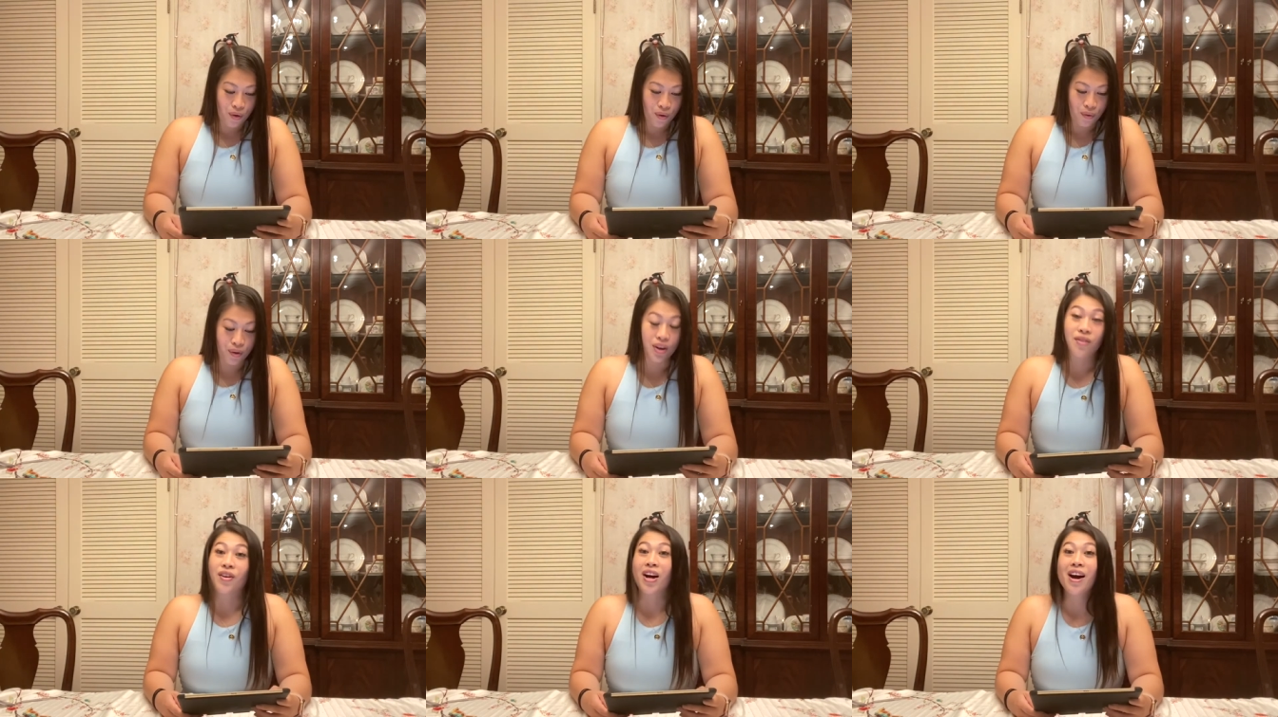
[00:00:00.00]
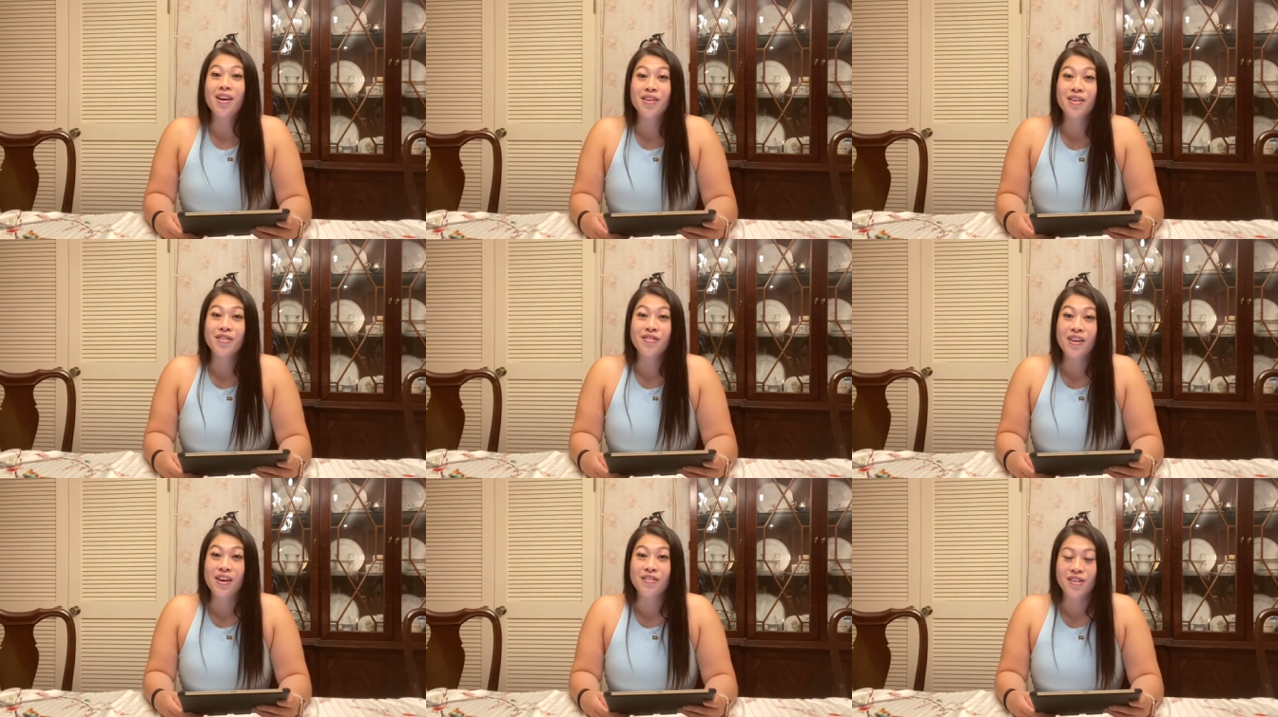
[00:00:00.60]
One of our other
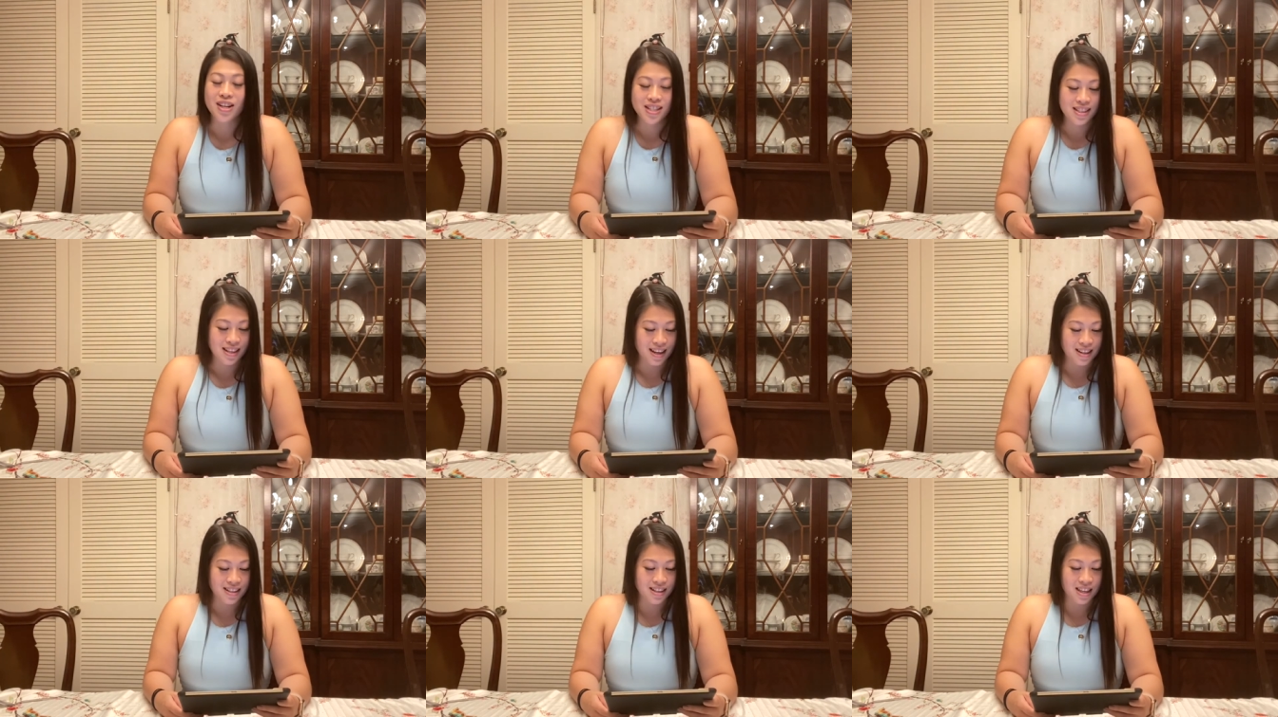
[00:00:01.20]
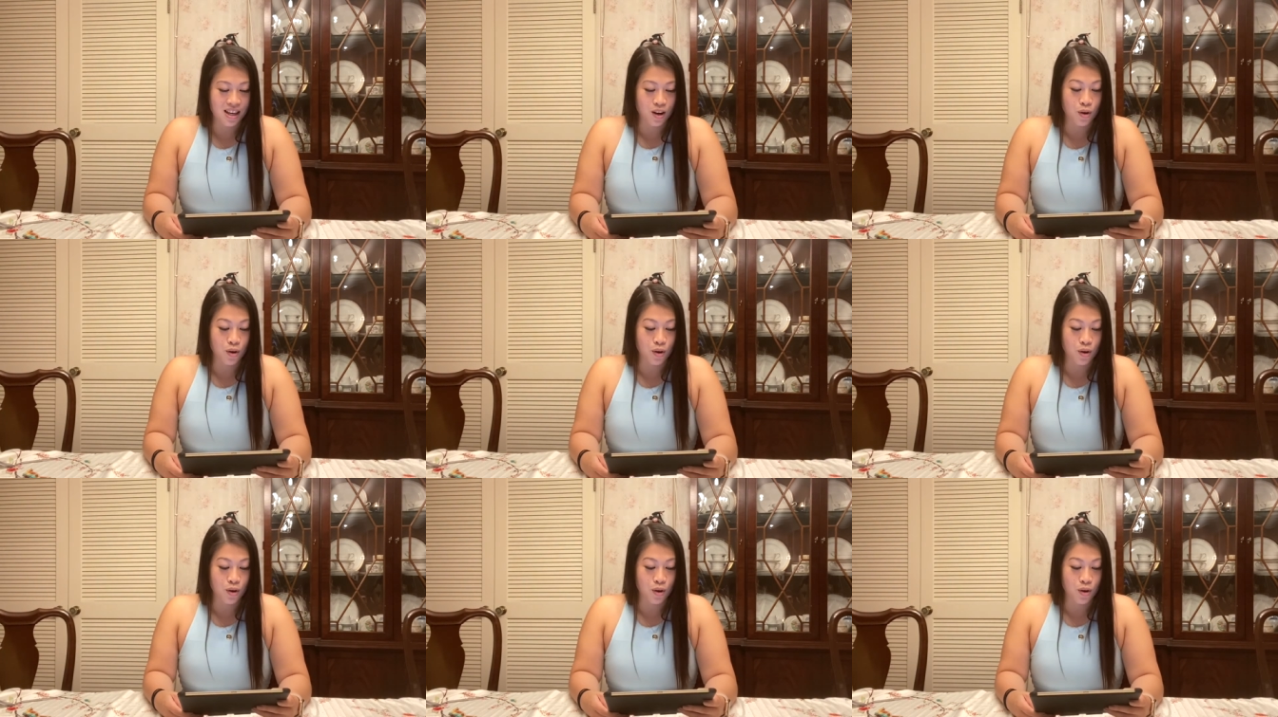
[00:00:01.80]
favorites is the